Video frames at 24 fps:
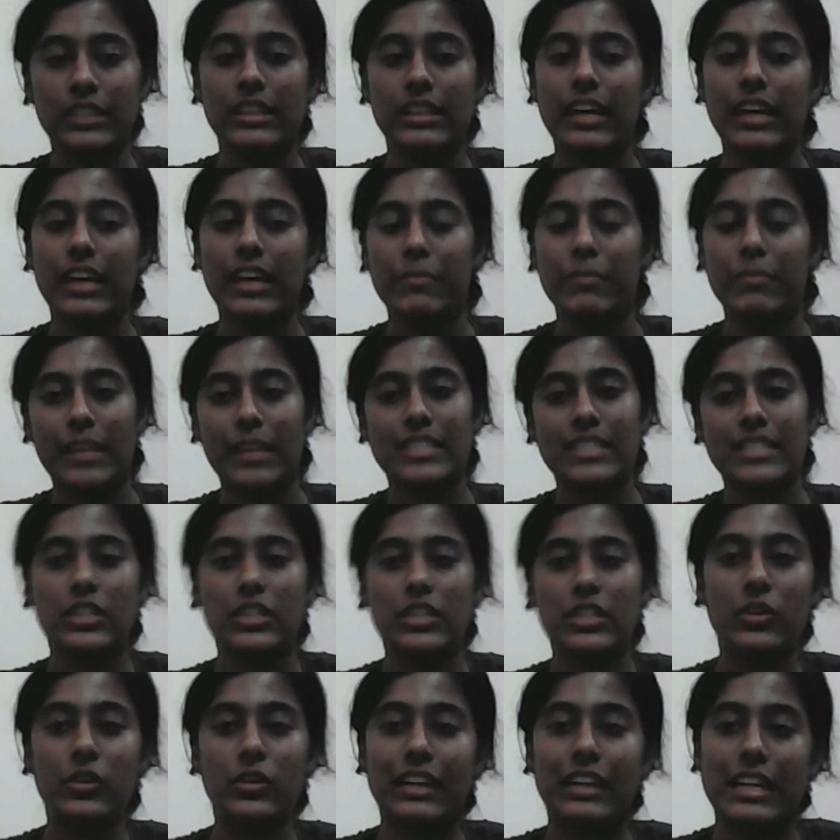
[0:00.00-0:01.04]
can best
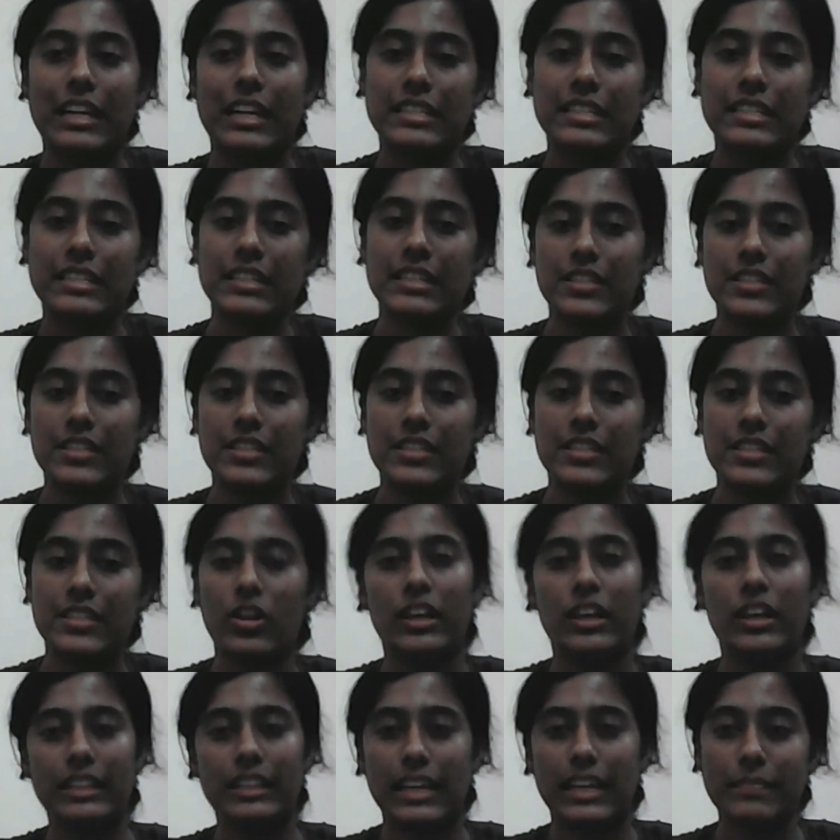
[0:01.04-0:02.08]
utilize his or her
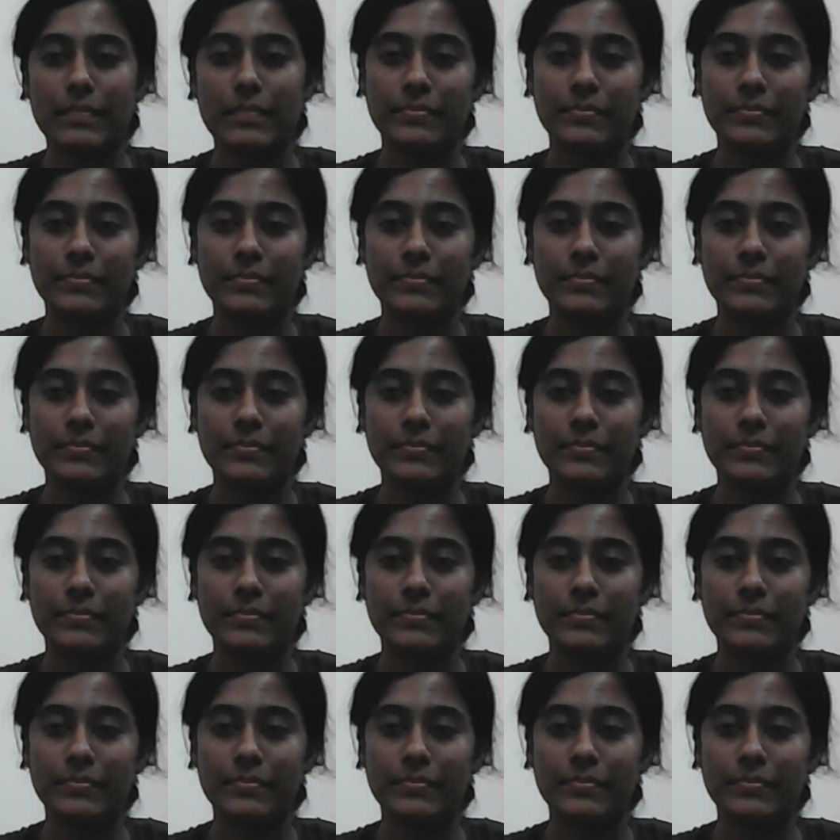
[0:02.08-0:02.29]
time?